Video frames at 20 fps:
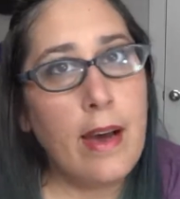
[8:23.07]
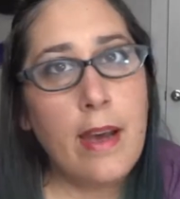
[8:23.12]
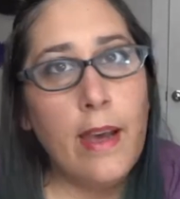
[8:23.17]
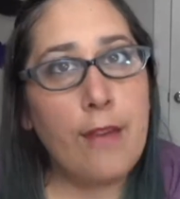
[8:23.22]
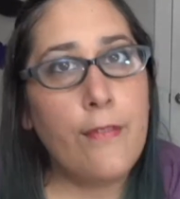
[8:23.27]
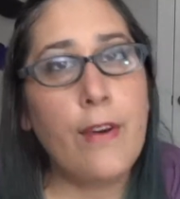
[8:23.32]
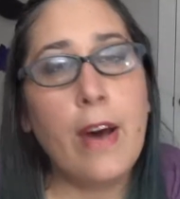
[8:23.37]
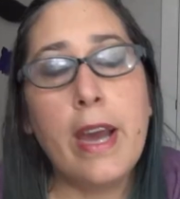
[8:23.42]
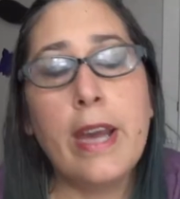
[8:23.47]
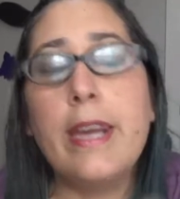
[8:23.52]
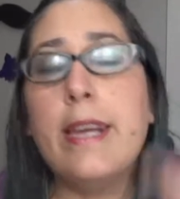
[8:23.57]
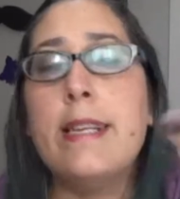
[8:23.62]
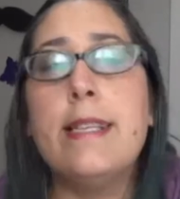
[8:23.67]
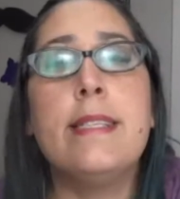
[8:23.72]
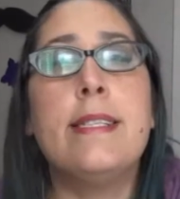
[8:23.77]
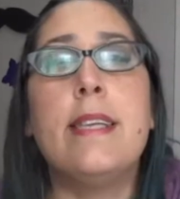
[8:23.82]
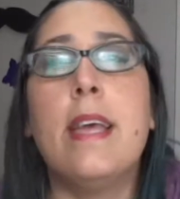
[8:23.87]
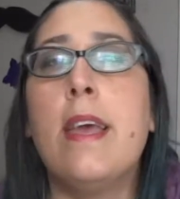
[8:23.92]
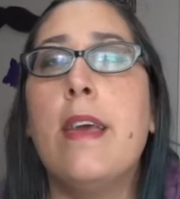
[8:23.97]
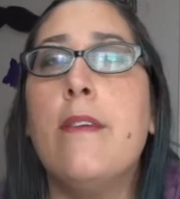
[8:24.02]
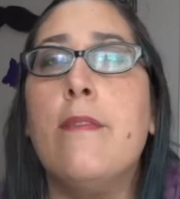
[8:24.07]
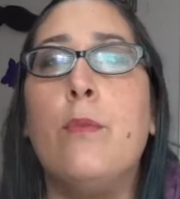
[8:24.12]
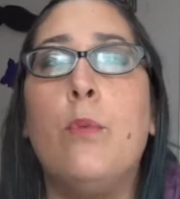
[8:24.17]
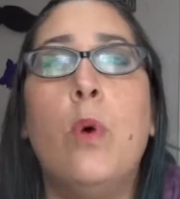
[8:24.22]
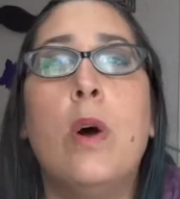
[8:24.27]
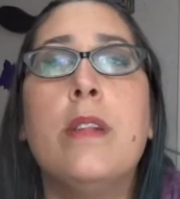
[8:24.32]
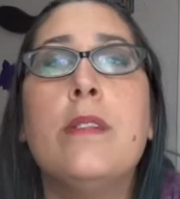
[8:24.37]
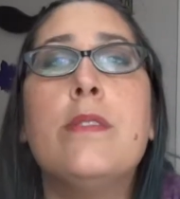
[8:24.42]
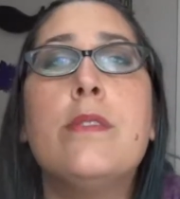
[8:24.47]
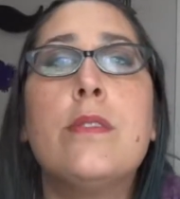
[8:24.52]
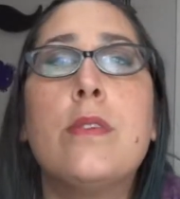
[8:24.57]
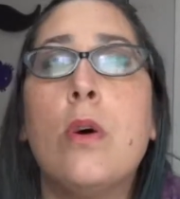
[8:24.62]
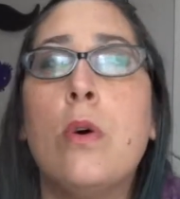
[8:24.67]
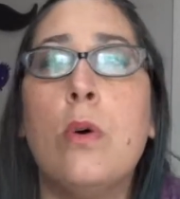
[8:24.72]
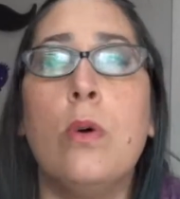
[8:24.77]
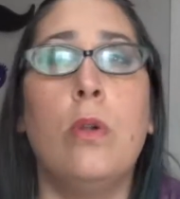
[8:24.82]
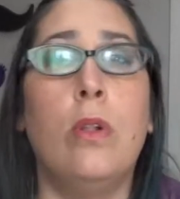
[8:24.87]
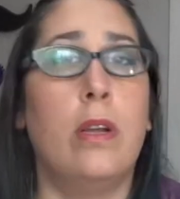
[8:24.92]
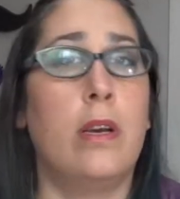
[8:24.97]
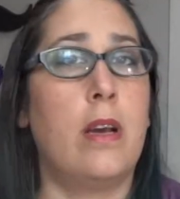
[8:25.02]
If I can save one
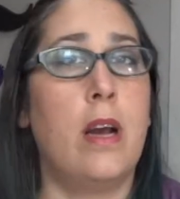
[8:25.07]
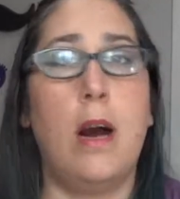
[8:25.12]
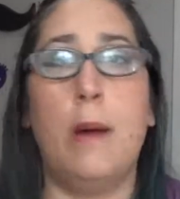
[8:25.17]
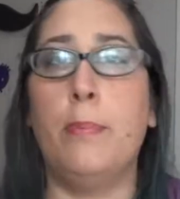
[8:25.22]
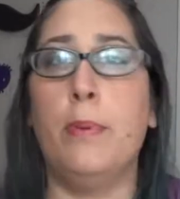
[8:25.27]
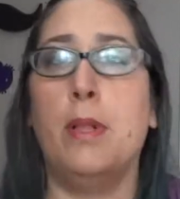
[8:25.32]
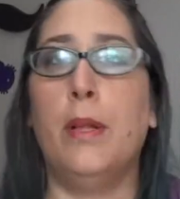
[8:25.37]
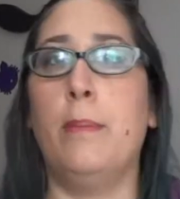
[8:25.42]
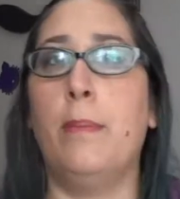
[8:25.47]
soul a couple